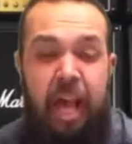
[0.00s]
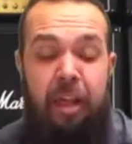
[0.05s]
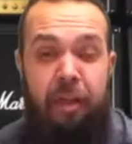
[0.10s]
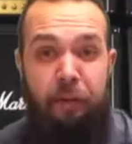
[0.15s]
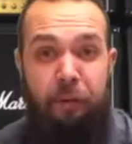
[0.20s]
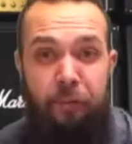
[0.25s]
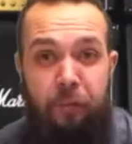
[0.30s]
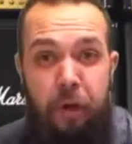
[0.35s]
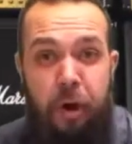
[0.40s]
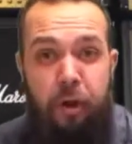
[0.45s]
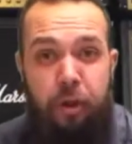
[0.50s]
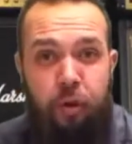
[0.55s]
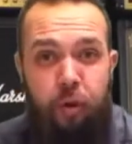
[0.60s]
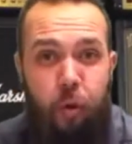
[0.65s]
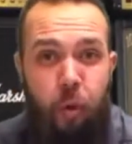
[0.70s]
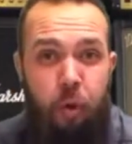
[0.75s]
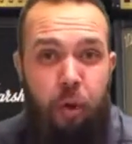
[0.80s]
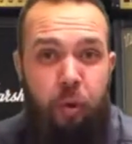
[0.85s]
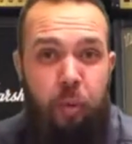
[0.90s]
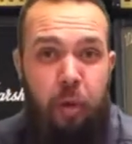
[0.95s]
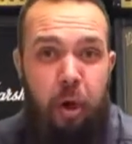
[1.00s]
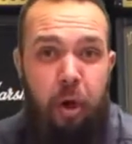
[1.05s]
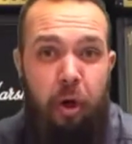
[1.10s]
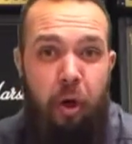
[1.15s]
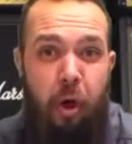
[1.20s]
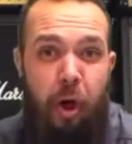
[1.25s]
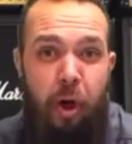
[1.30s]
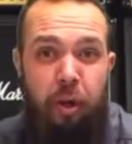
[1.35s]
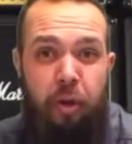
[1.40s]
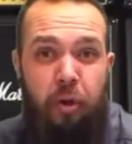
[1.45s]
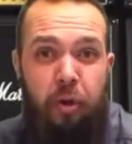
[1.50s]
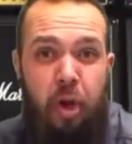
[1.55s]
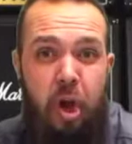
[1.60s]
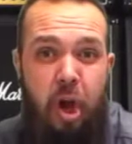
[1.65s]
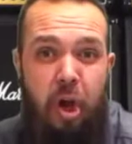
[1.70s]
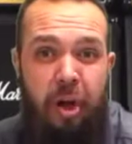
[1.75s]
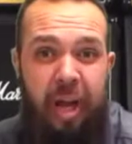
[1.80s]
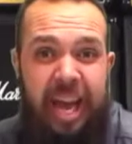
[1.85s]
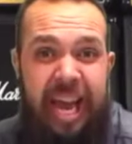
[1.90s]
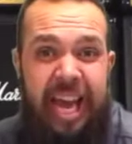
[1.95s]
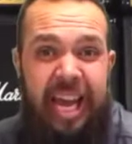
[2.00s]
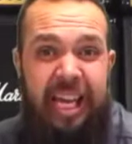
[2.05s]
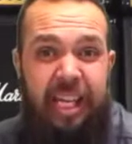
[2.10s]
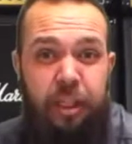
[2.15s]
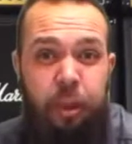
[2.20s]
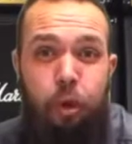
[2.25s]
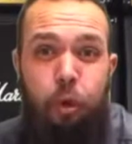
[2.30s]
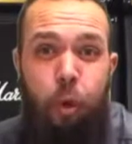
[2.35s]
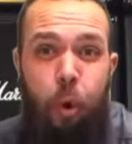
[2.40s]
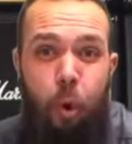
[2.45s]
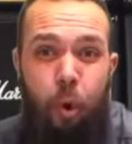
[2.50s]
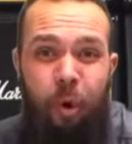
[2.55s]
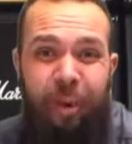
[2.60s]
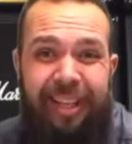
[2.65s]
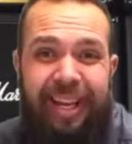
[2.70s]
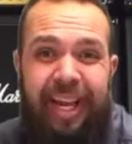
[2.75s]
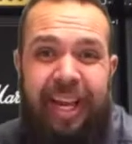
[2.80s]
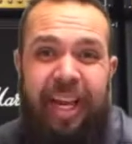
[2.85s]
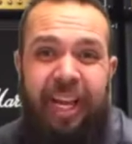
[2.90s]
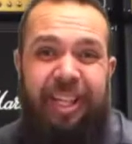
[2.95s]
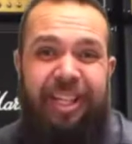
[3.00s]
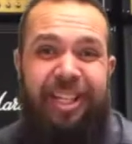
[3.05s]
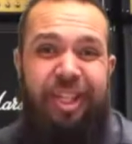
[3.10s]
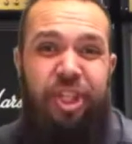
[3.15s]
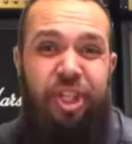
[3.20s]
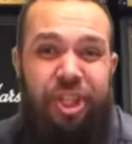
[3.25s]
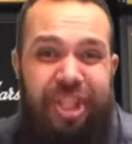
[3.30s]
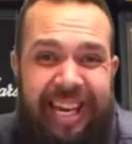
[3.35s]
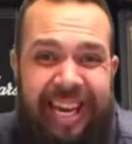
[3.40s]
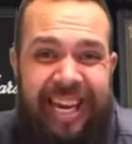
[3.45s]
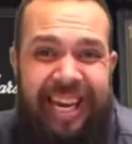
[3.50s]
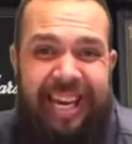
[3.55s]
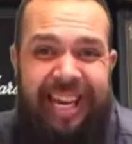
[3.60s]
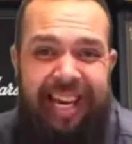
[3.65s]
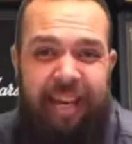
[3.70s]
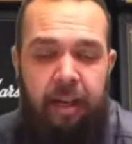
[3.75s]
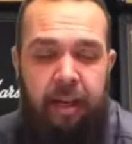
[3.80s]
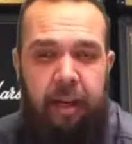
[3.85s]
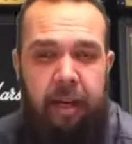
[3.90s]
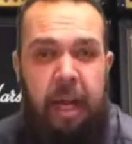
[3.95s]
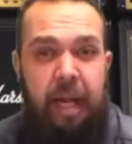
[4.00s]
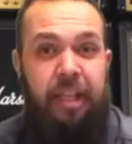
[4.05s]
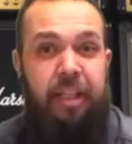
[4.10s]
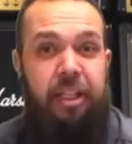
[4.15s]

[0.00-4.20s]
The first chord we are going to learn is called G.